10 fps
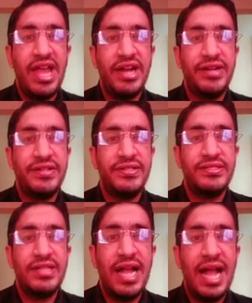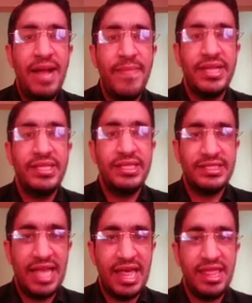Ahmed said
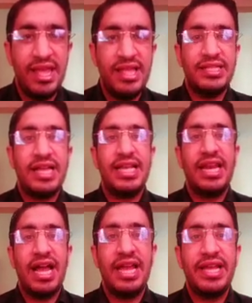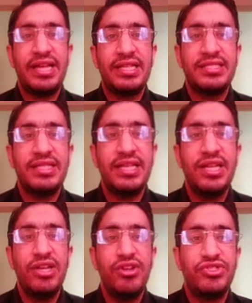that he liked to
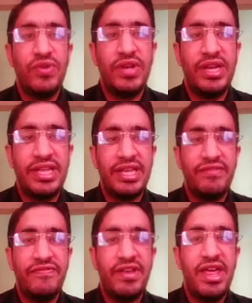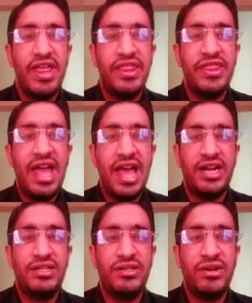live there. All
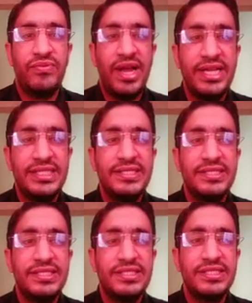right. Good.